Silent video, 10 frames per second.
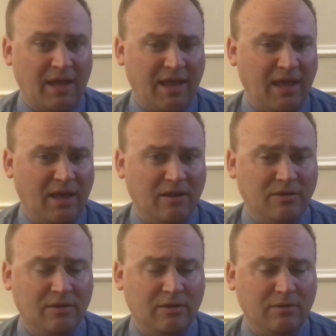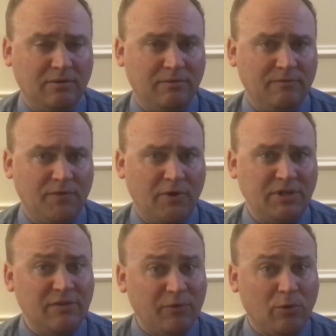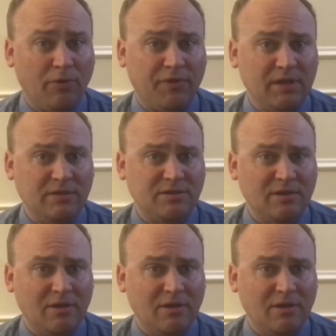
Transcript: and very difficult things,